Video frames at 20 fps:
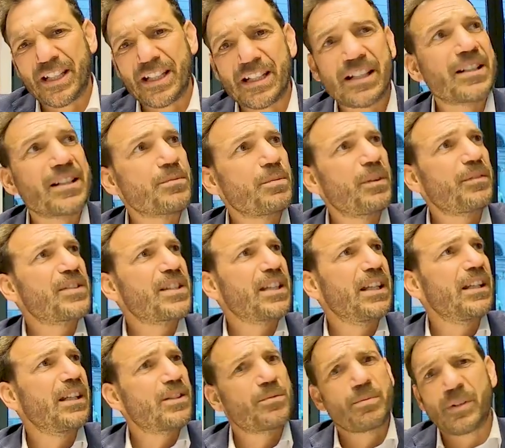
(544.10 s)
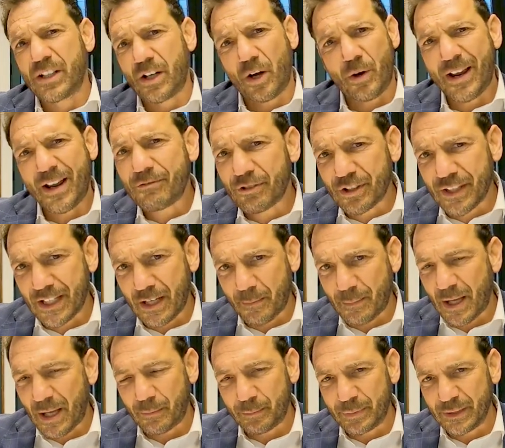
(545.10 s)
need it, we've seen it, we know everything
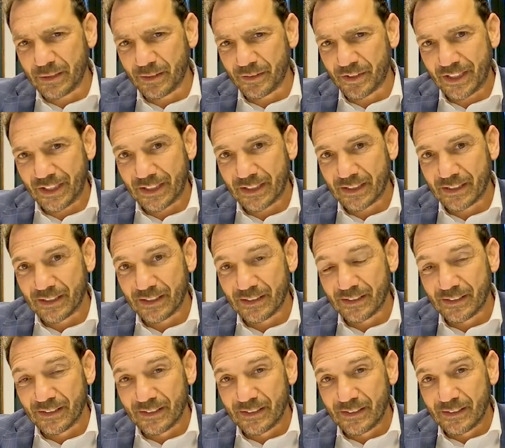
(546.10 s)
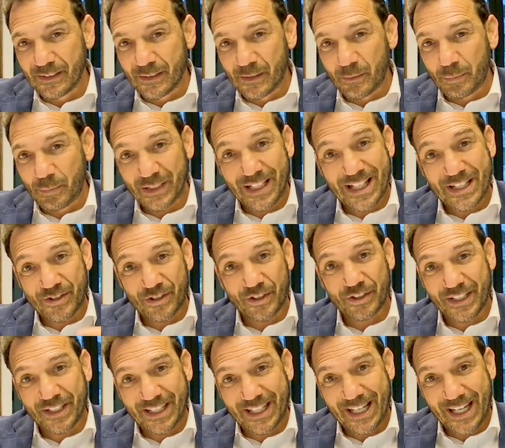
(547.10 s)
about building. But that's
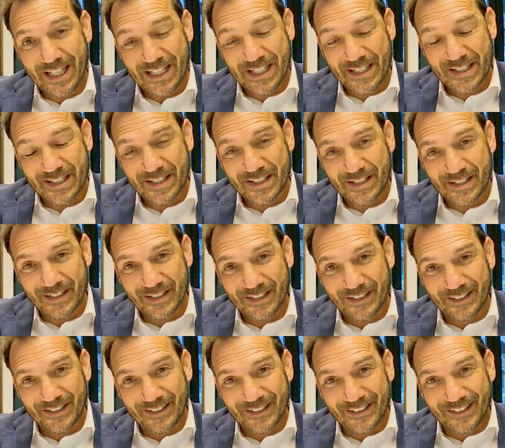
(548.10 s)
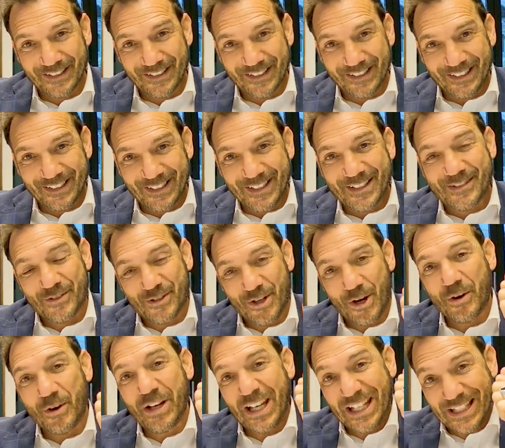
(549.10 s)
not the case.
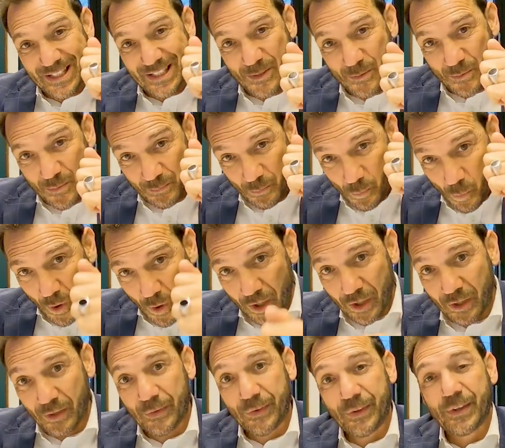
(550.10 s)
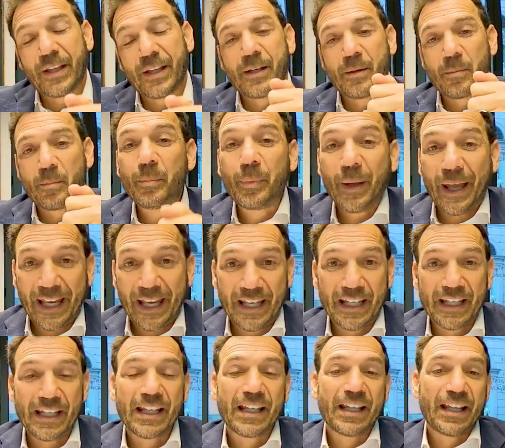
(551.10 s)
So it's worth
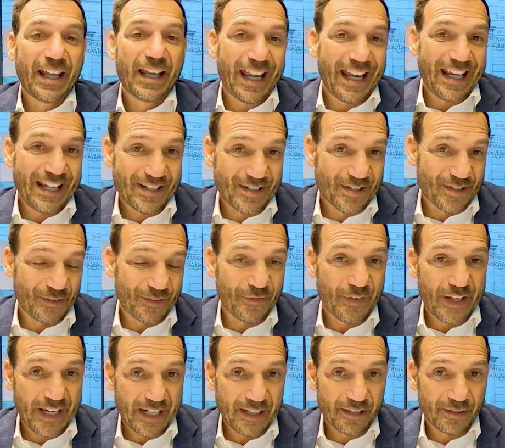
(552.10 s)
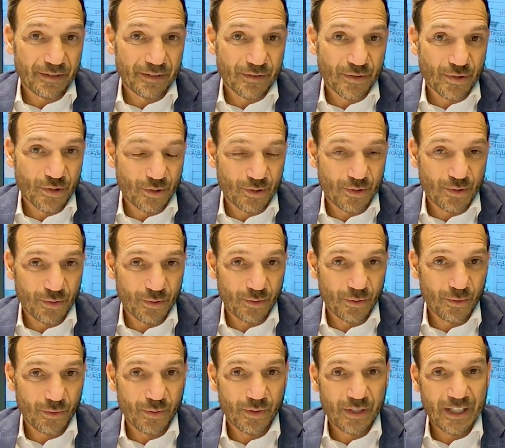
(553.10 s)
paying a surveyor to
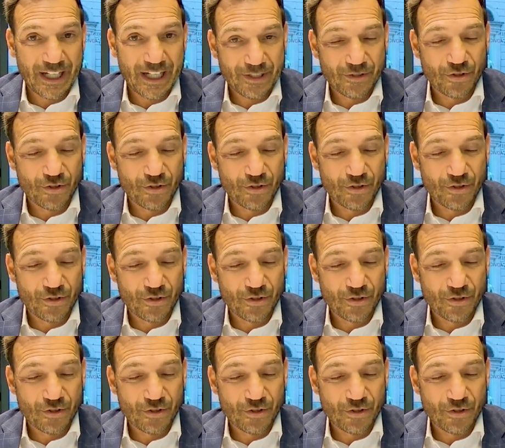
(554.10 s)
do a